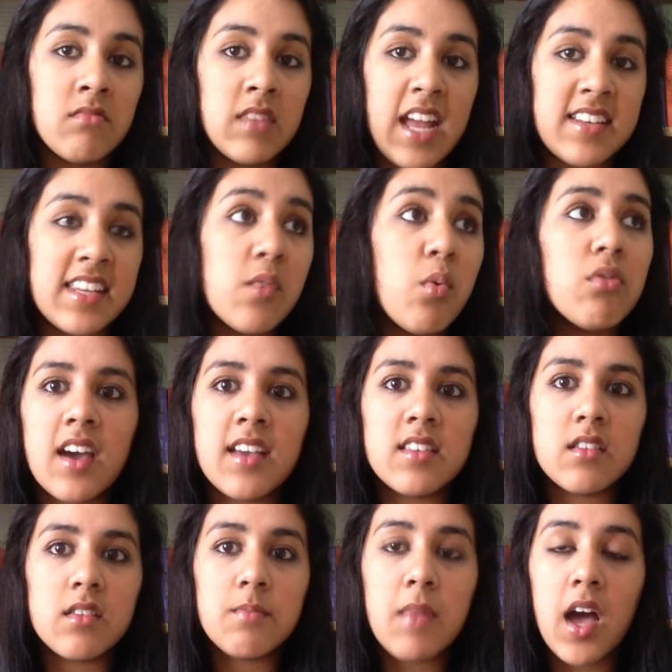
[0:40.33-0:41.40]
getting all the
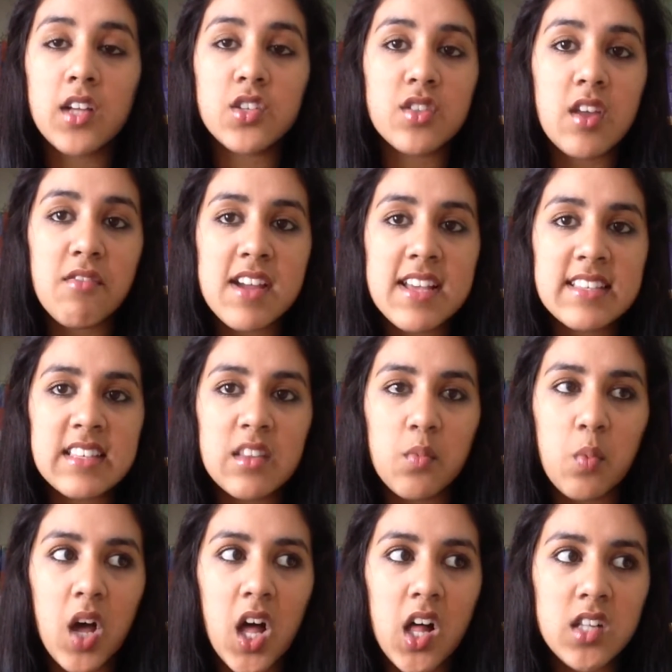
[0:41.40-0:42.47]
merch there is in the
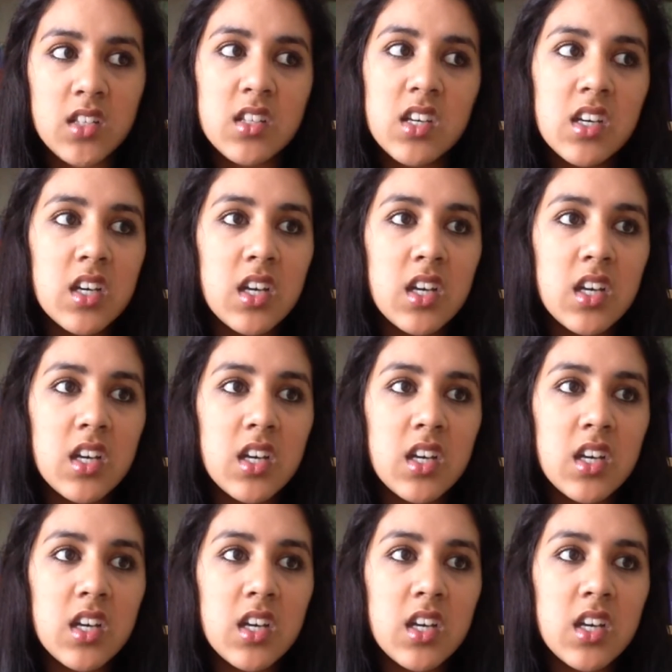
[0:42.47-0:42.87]
world.